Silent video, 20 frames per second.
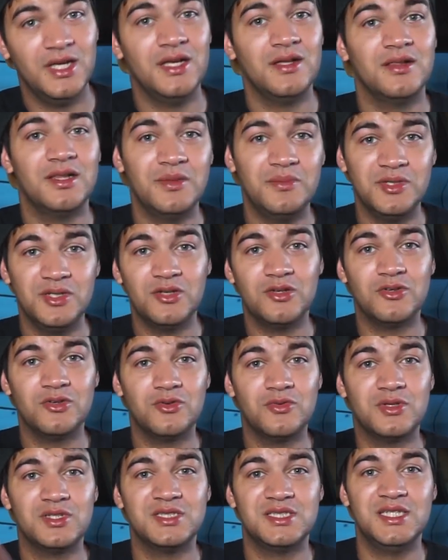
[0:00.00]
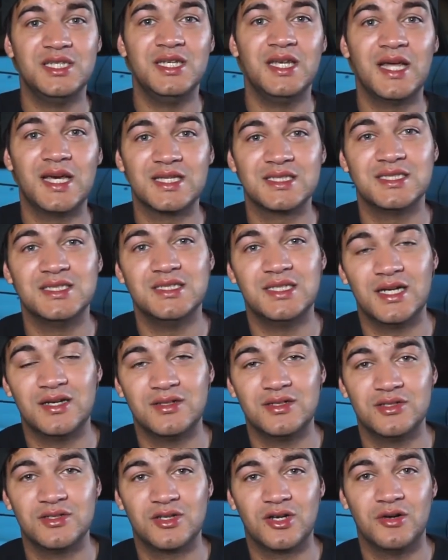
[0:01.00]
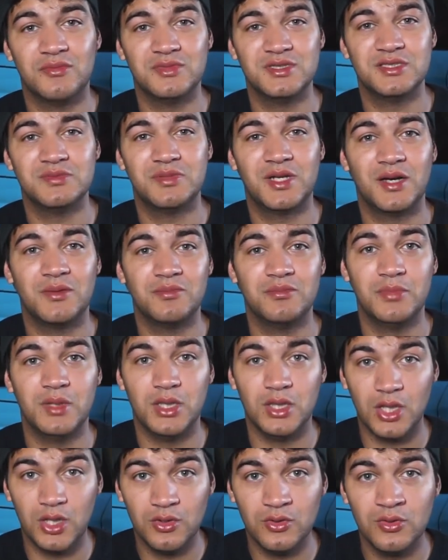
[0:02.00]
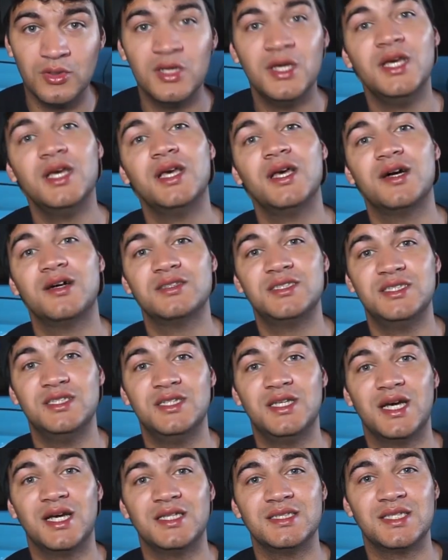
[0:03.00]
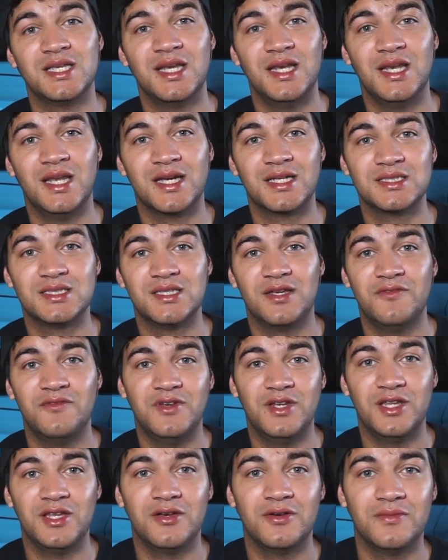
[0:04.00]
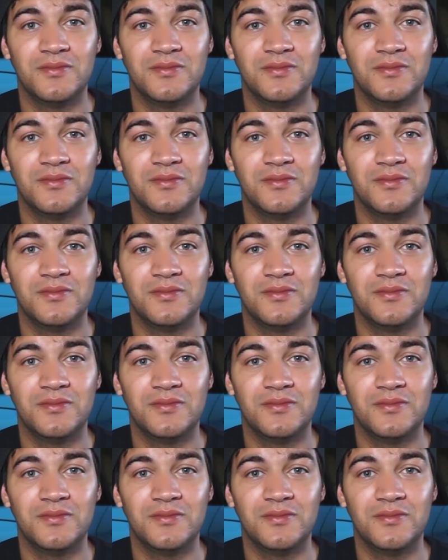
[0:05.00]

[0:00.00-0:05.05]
let me know what you want to see next down in the comments down below. I'll see you guys next video.